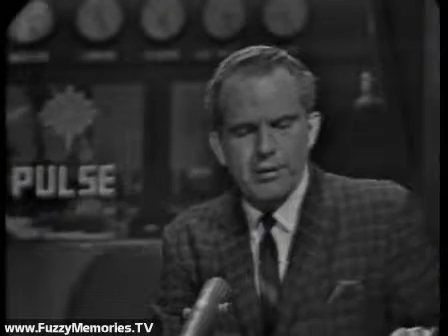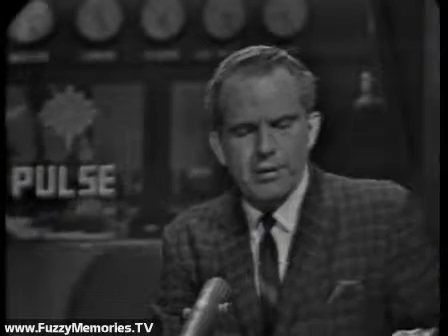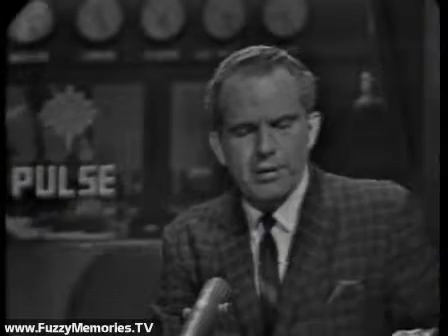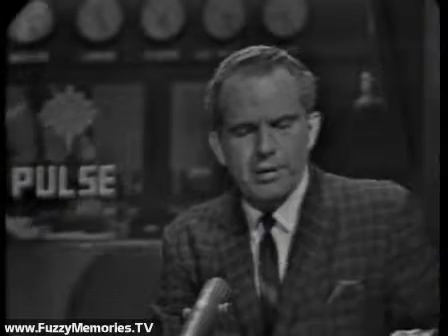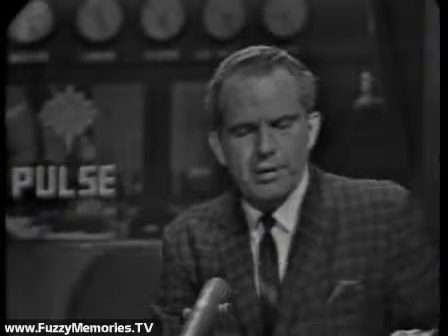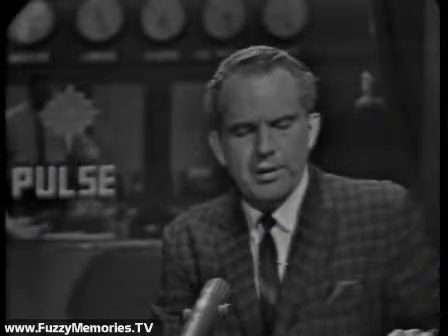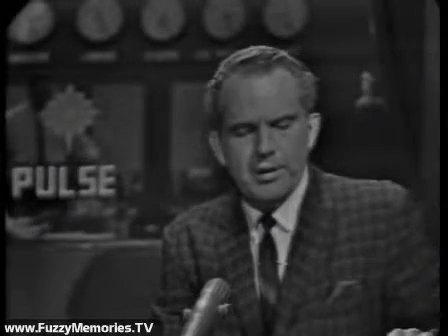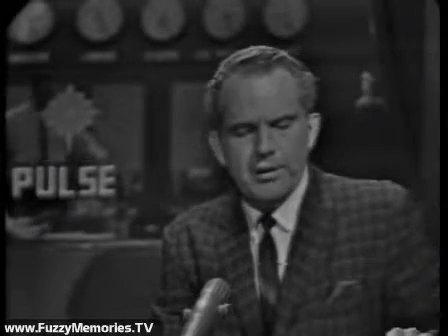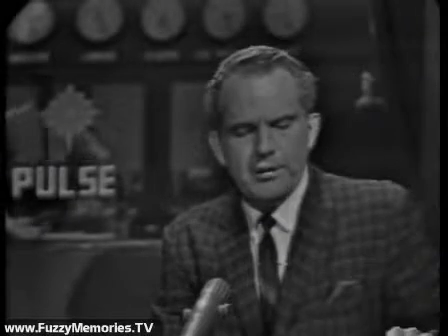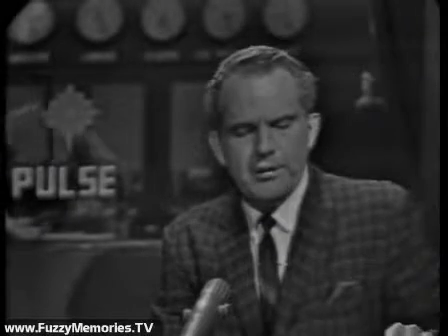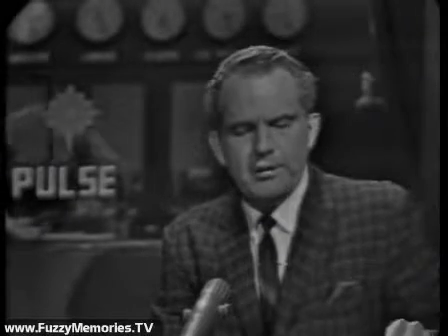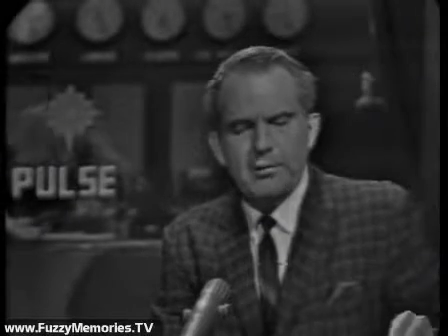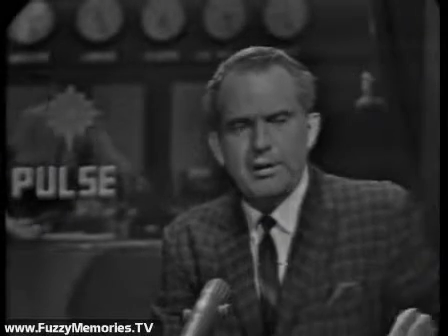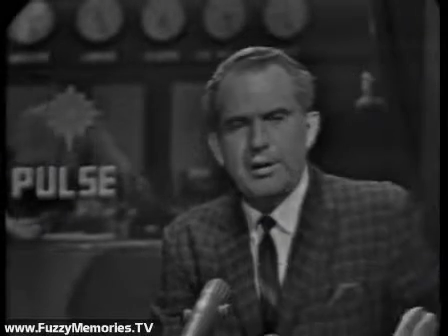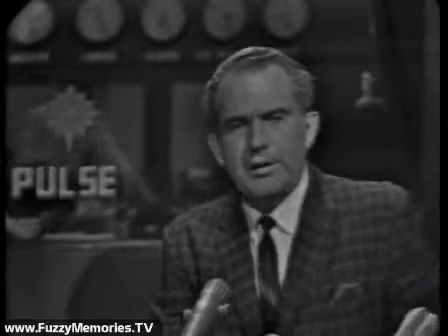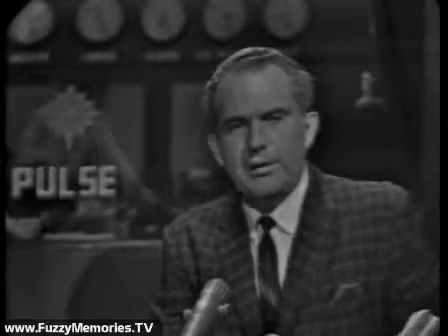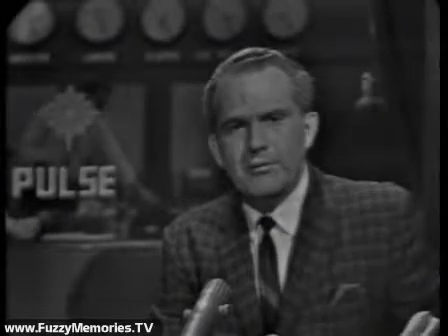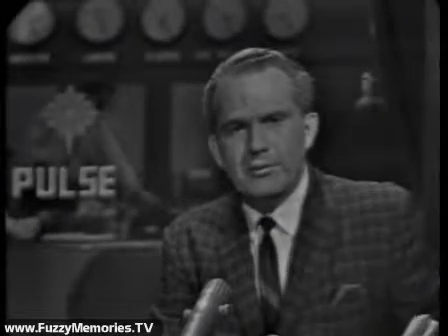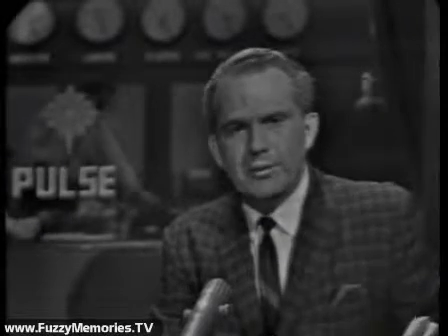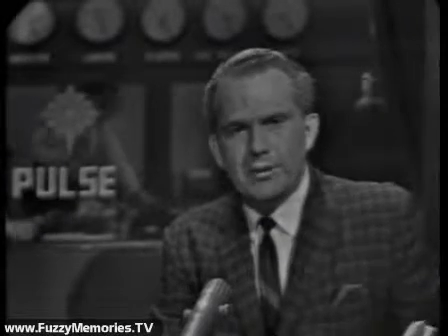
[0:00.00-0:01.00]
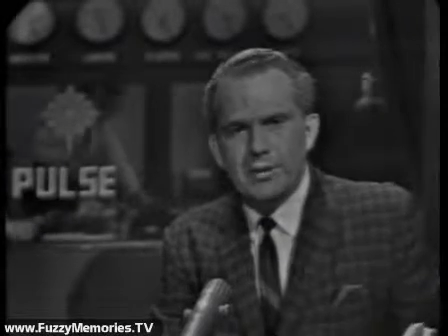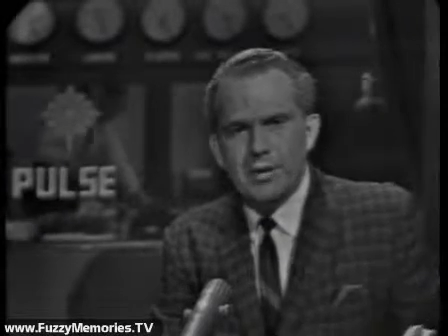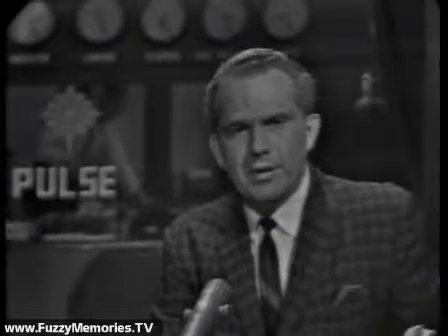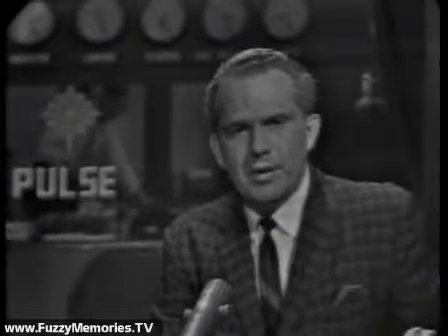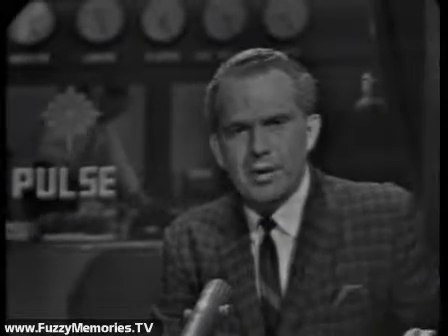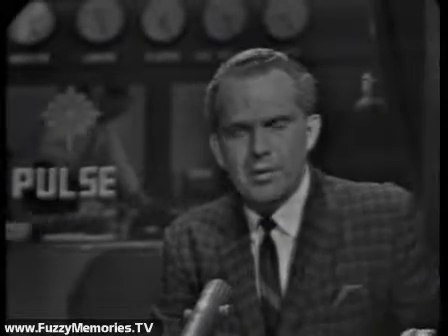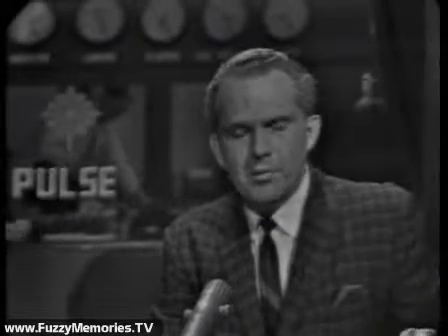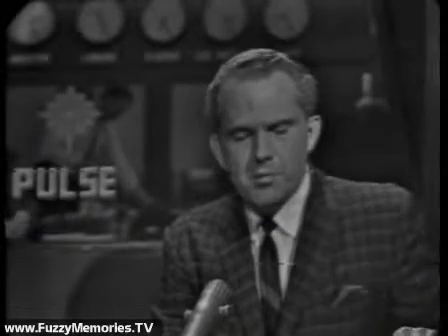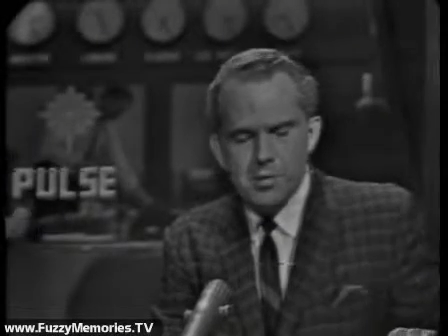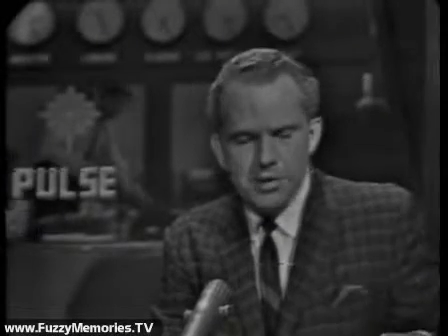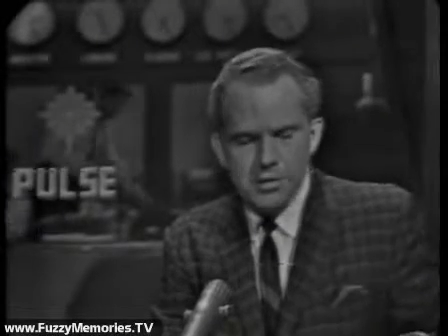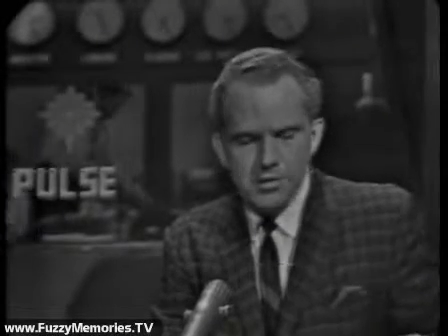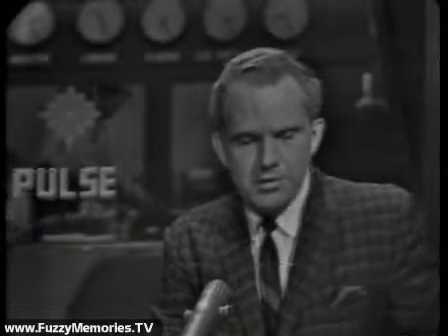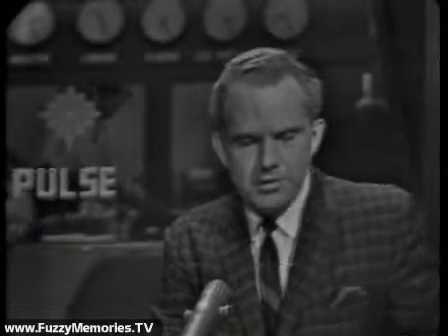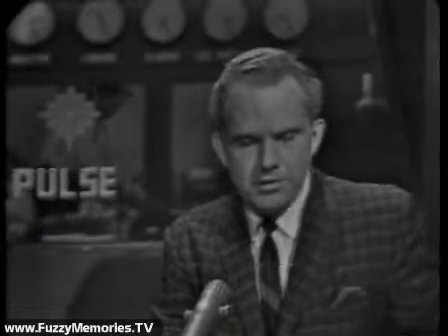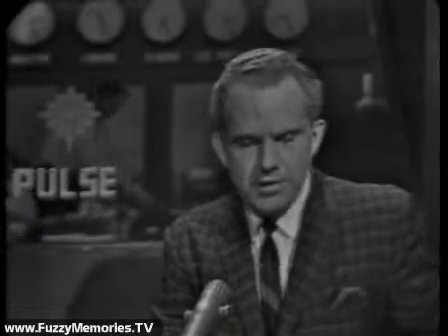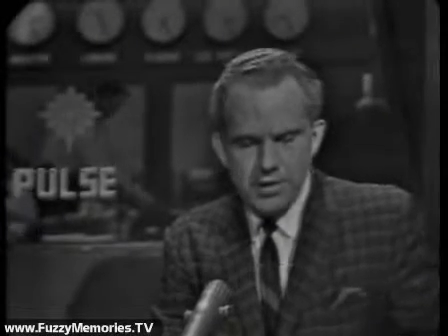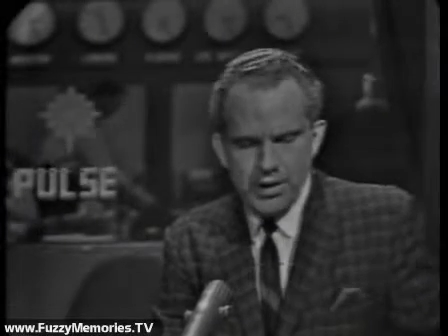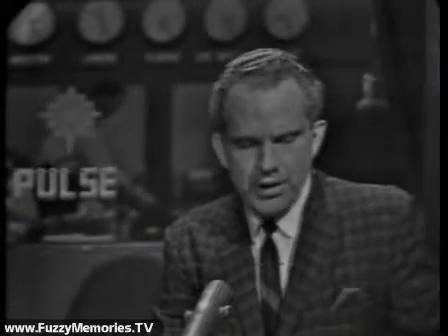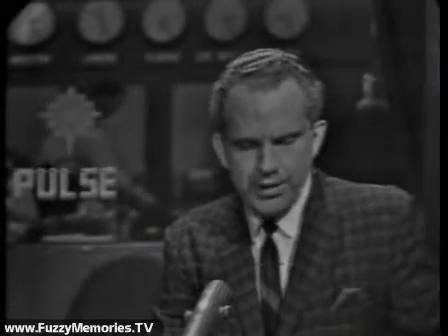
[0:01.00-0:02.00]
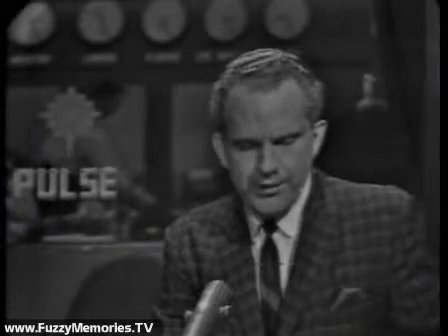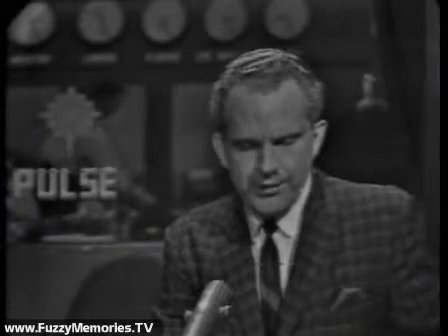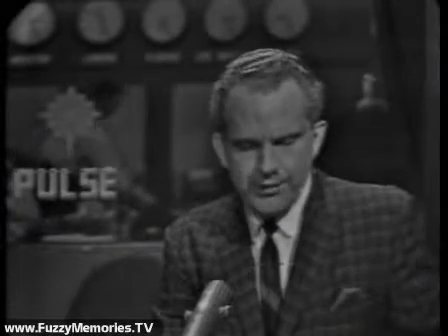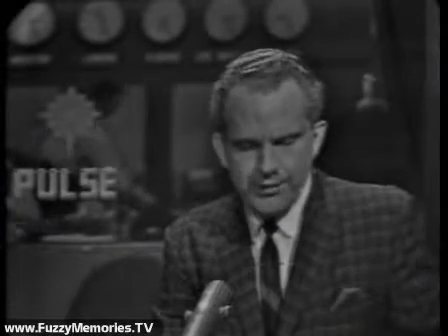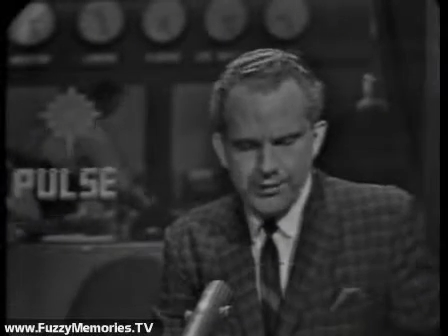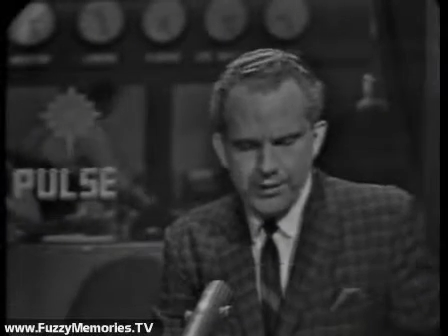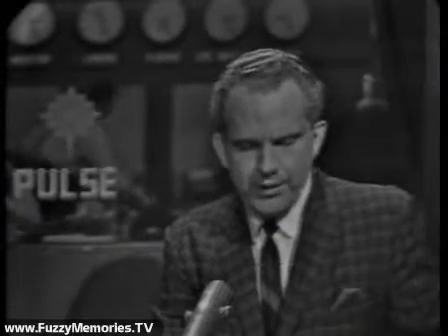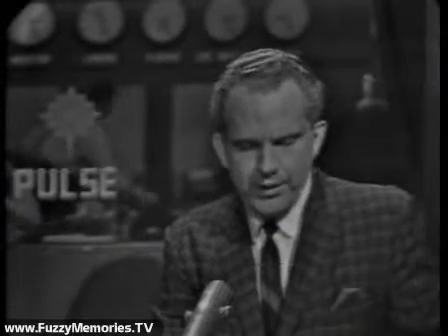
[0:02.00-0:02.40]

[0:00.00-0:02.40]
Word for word: igniter arrives at the Cape in time.